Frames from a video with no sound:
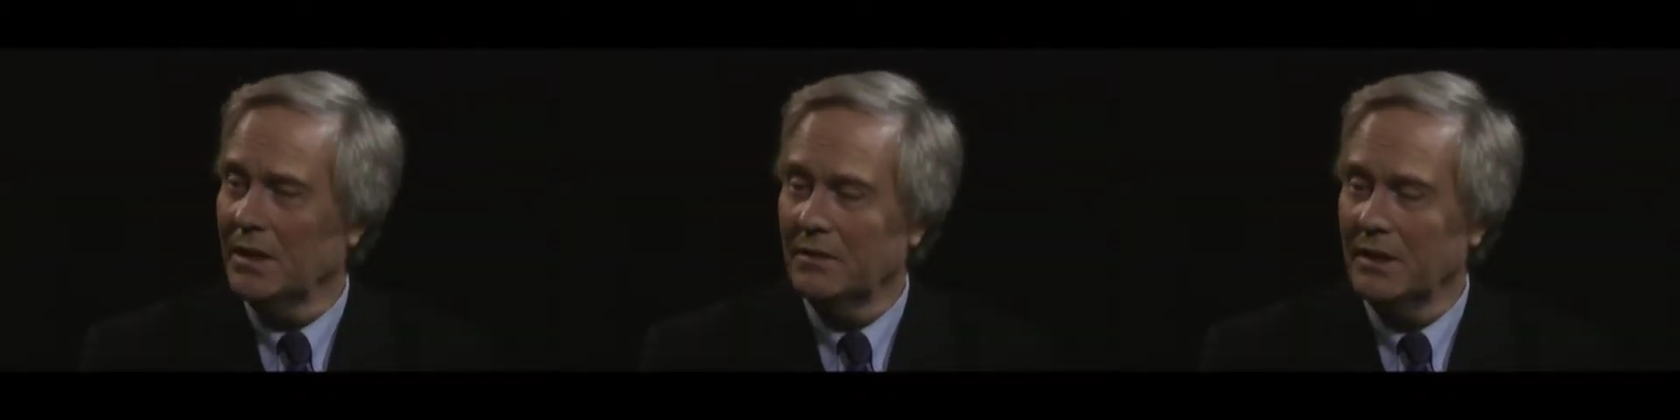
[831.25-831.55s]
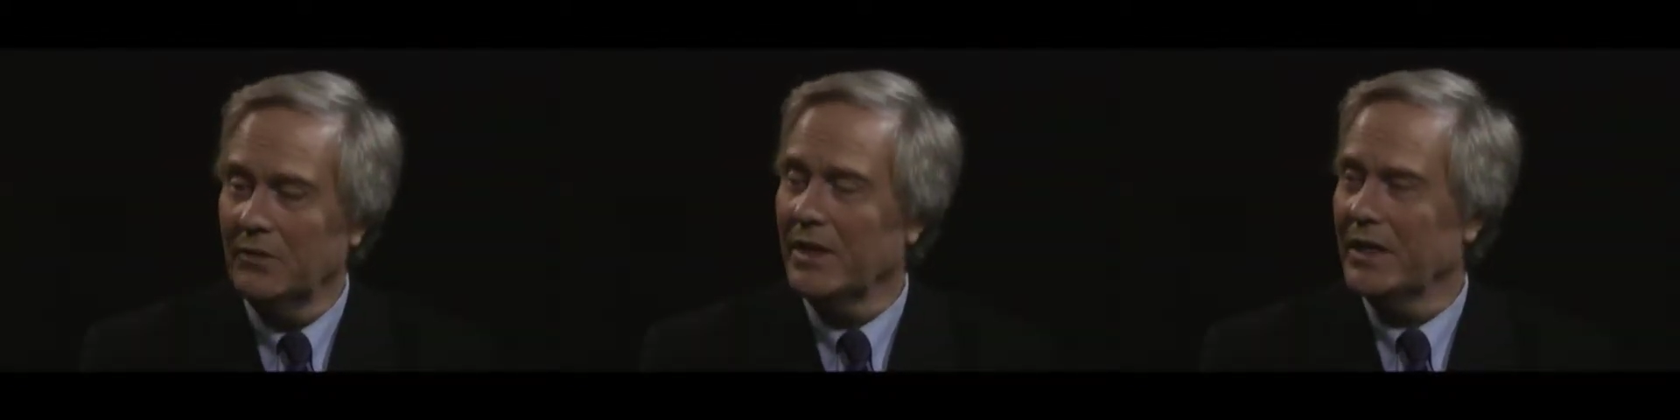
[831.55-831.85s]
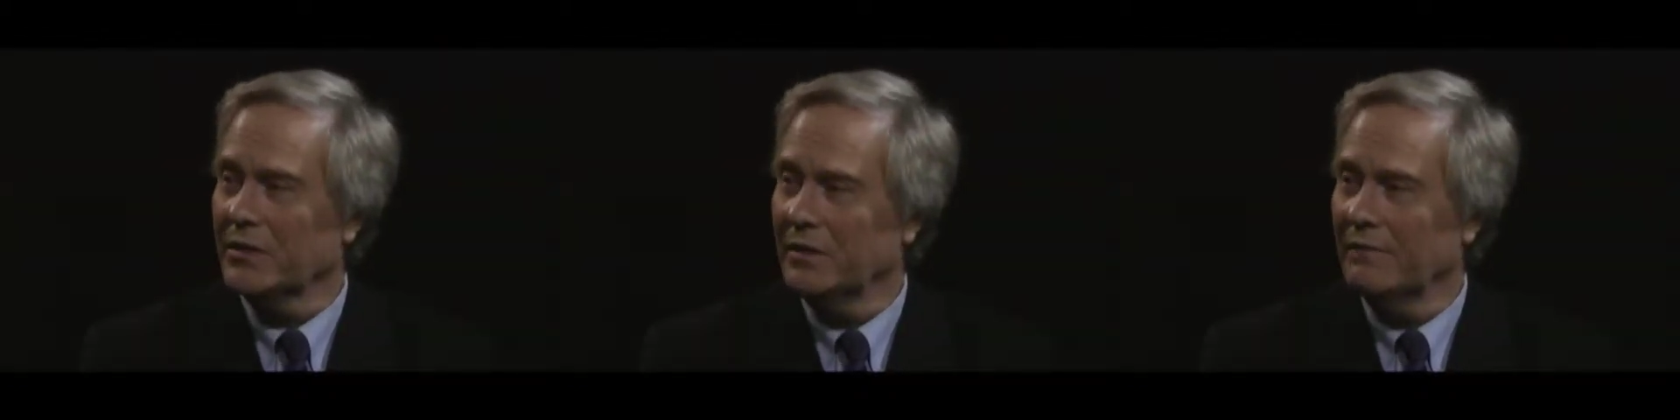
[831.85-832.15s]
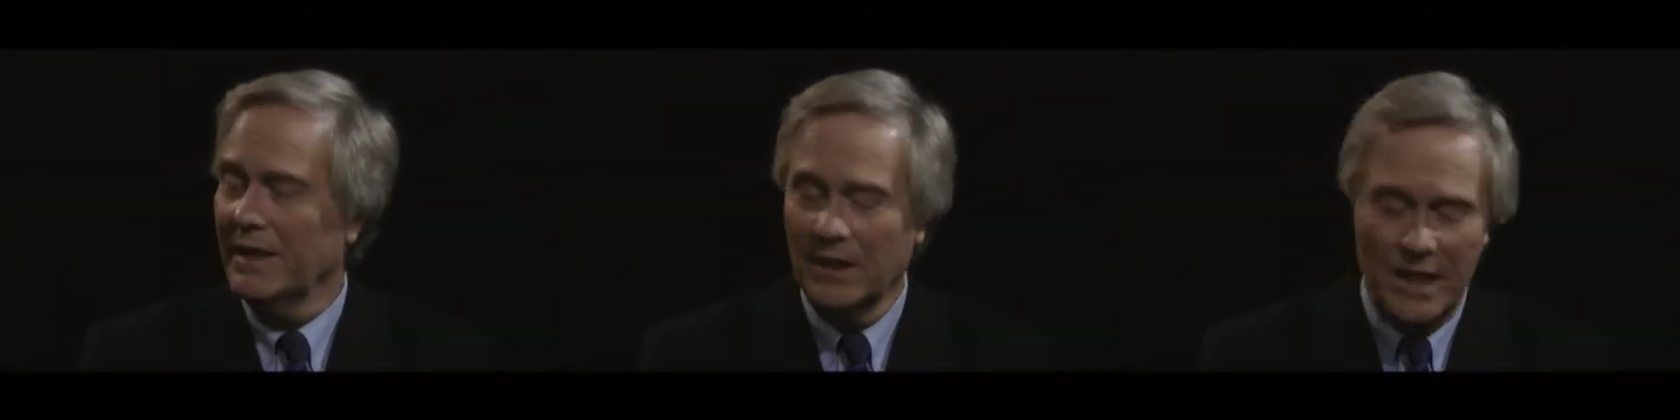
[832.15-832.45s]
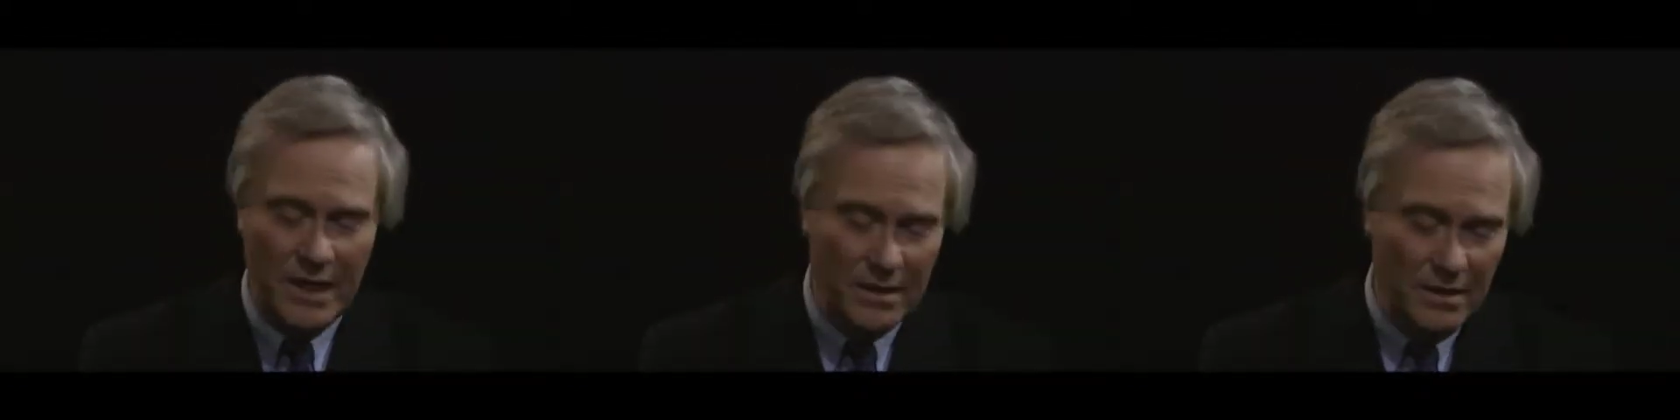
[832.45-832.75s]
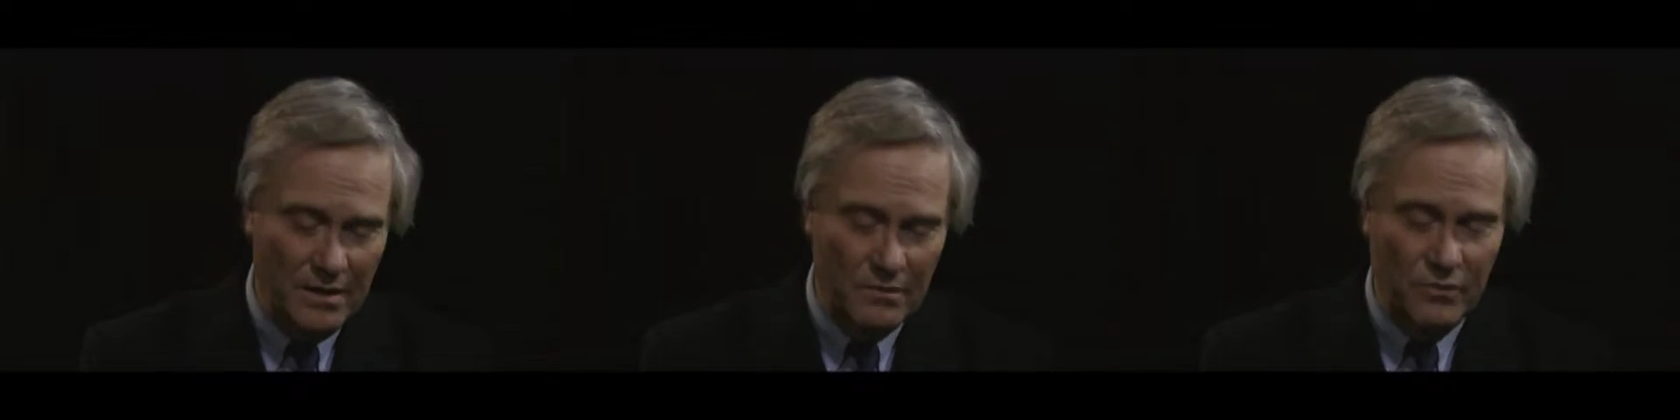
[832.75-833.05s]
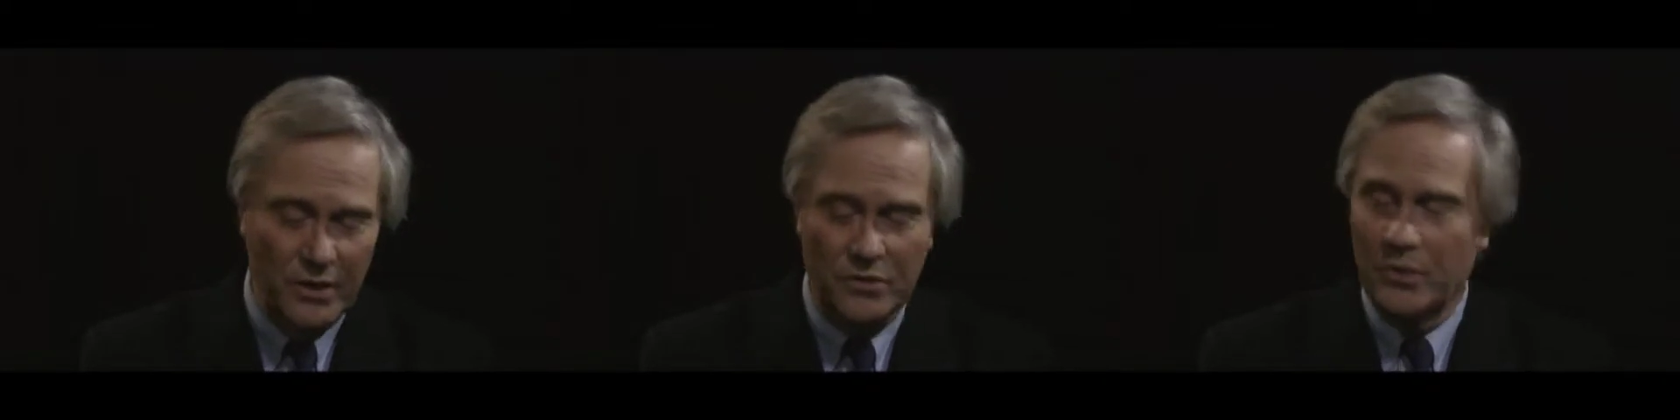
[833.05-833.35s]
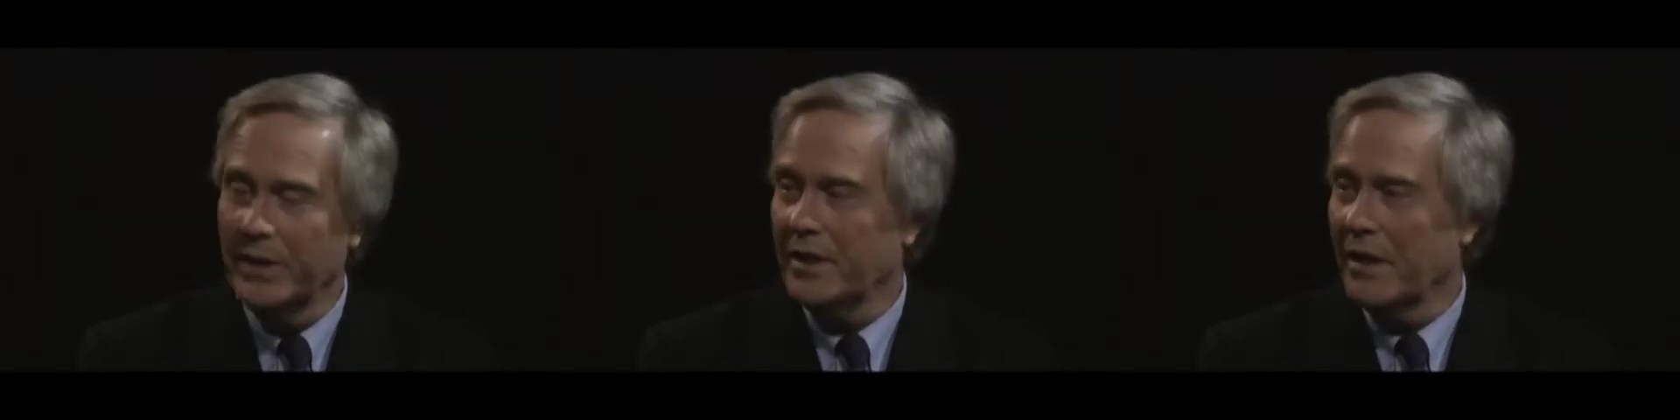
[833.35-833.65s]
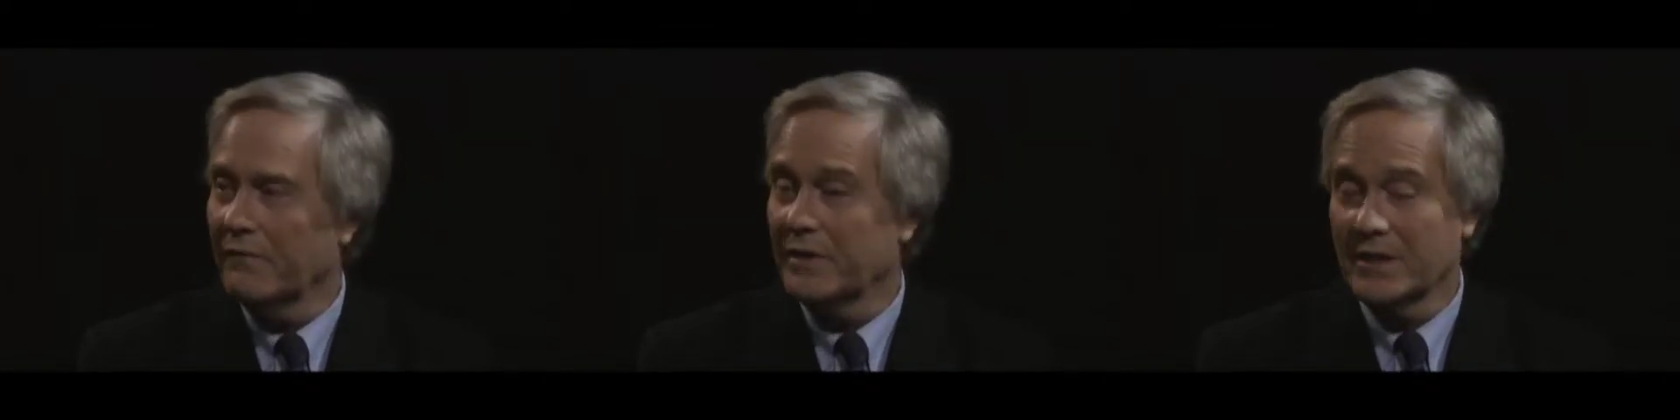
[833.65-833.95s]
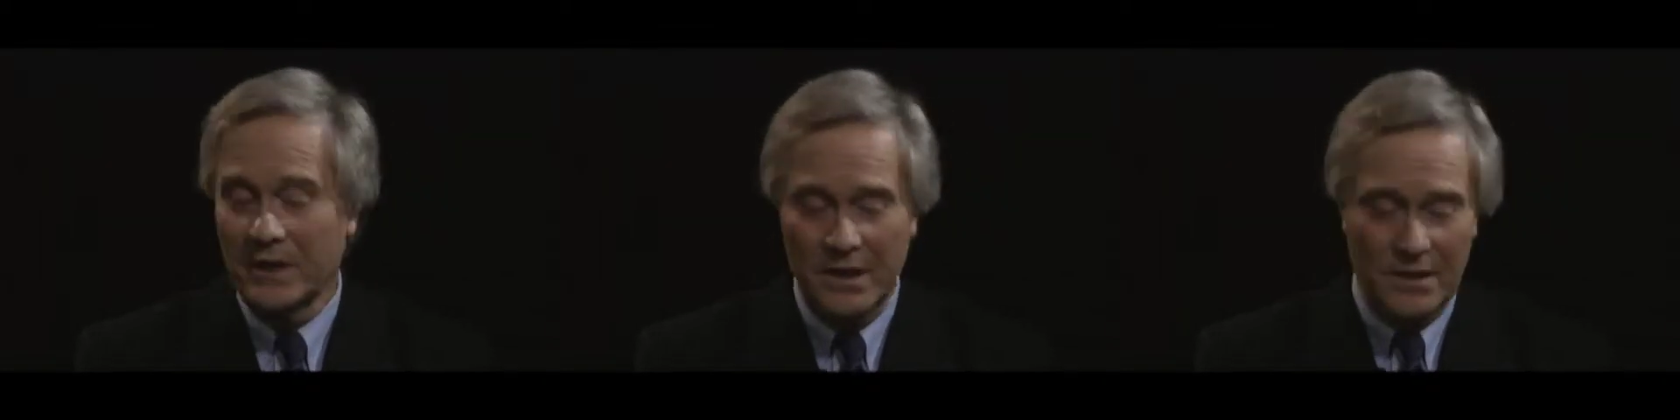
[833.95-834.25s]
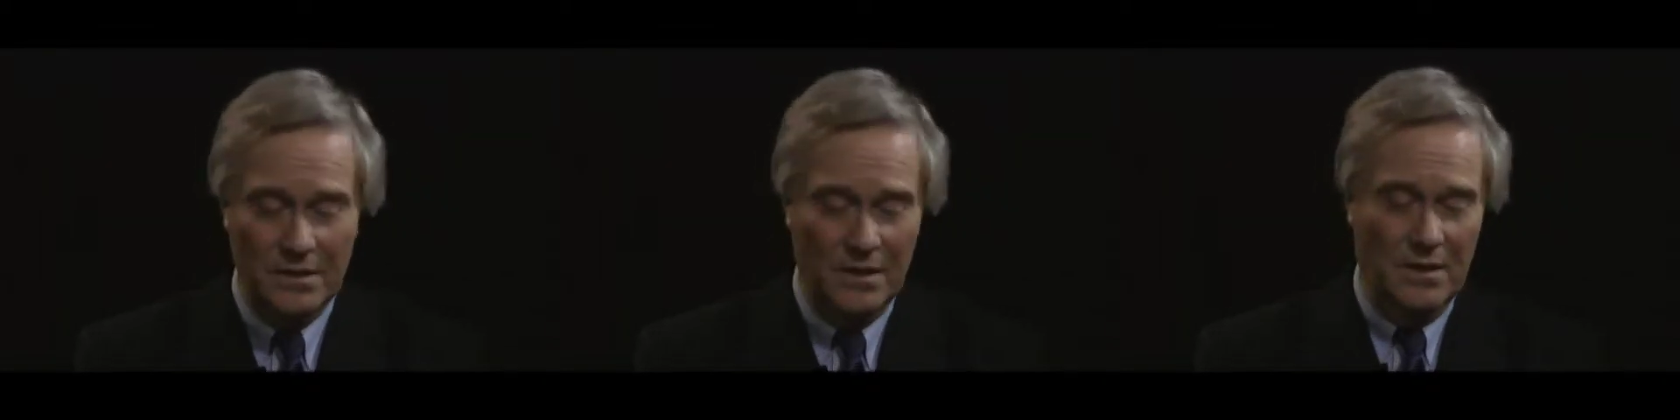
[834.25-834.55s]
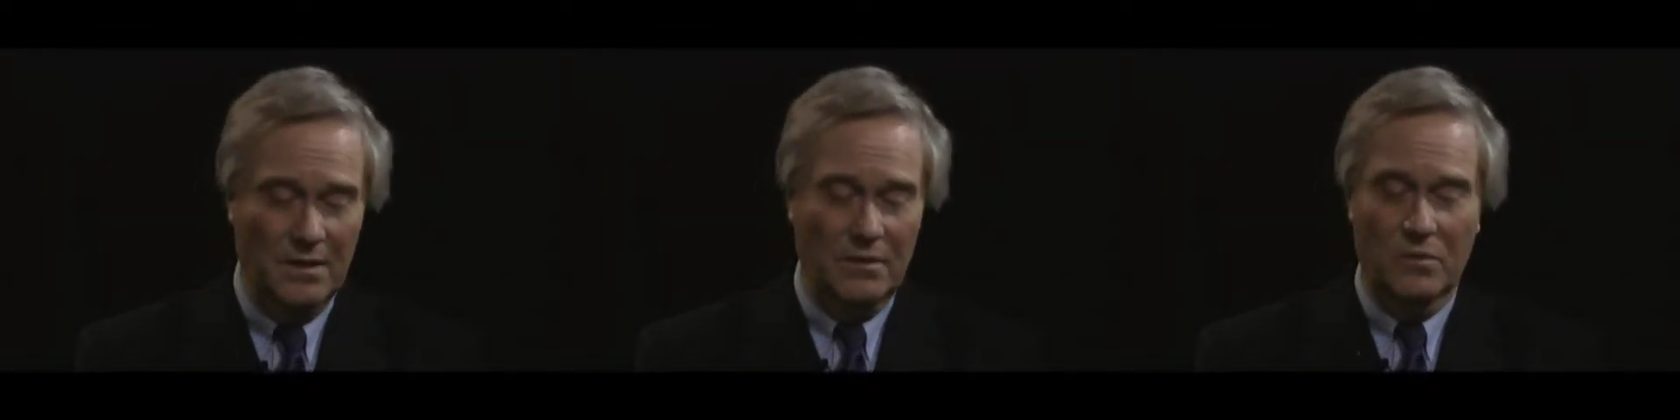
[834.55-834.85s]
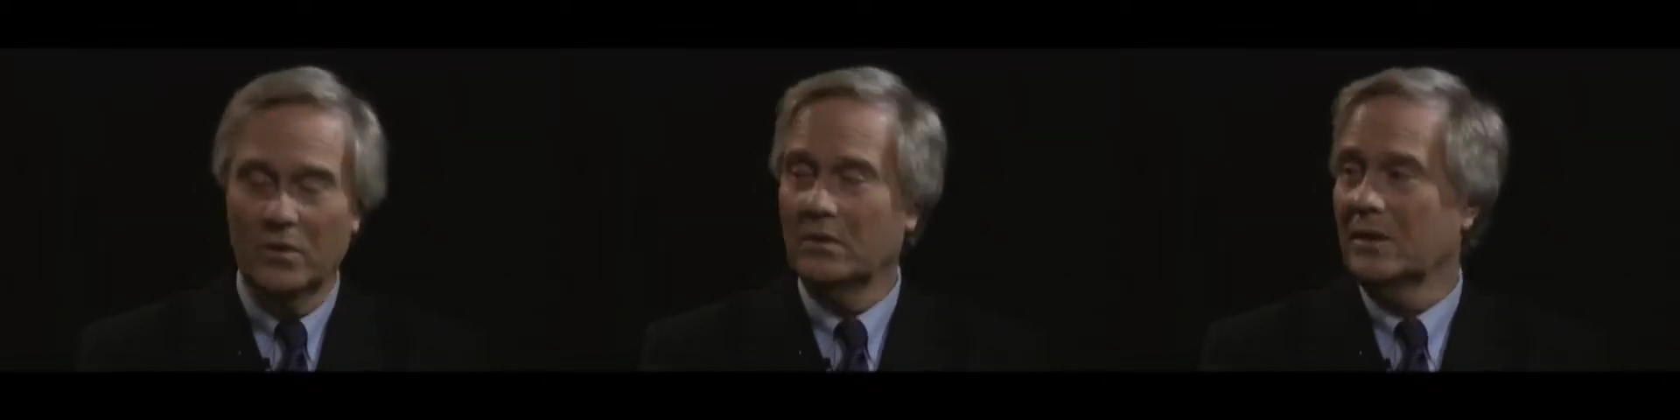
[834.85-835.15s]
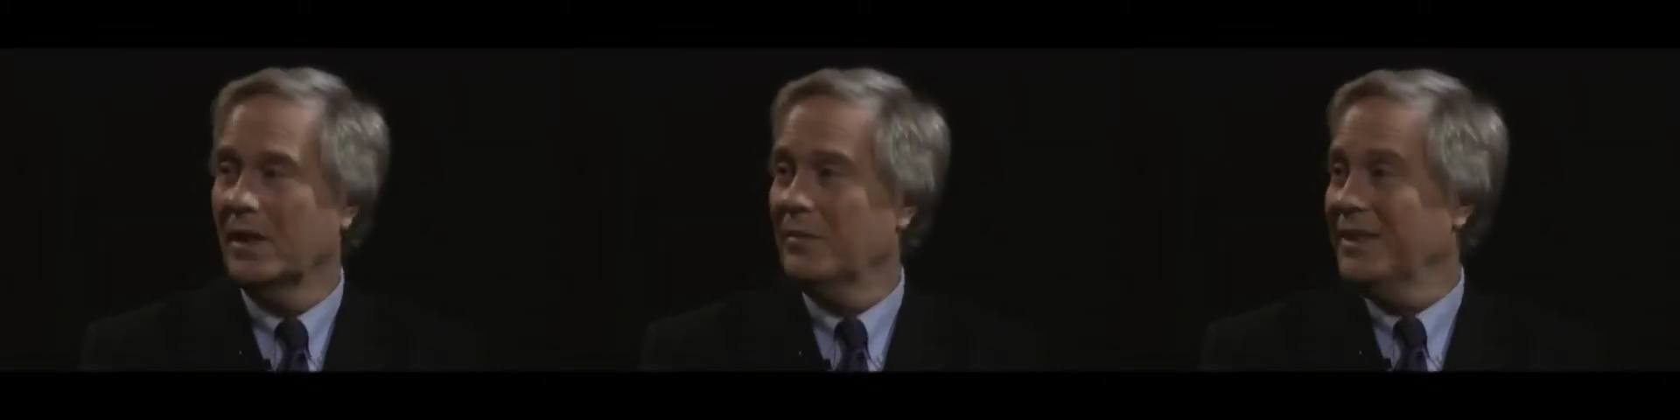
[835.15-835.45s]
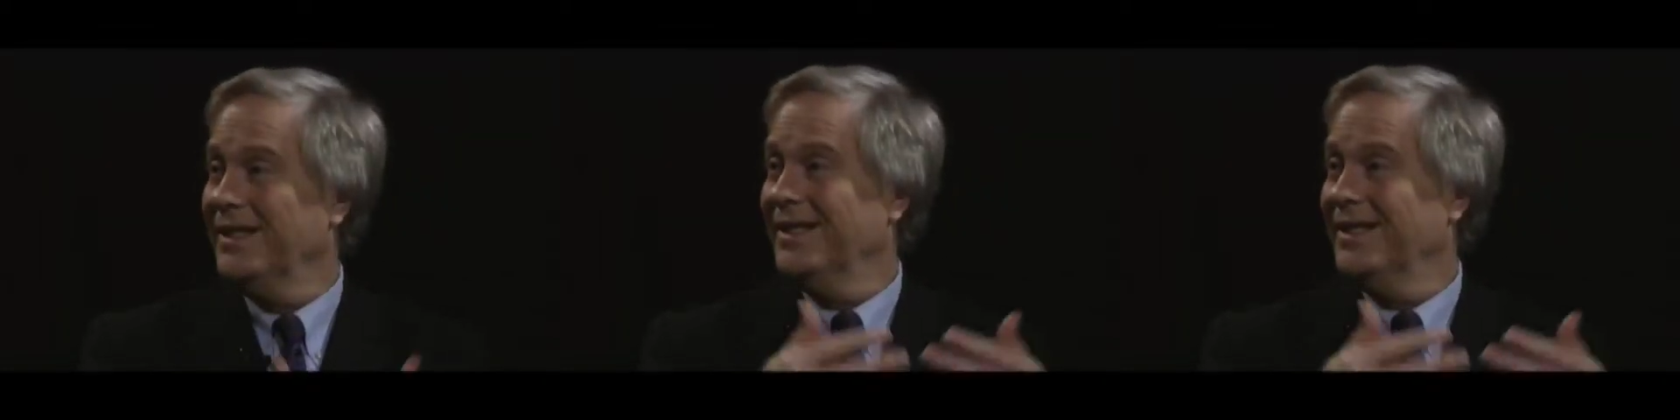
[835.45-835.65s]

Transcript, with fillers: a, an international event like the Rio 20 conference, and then the World Cup, and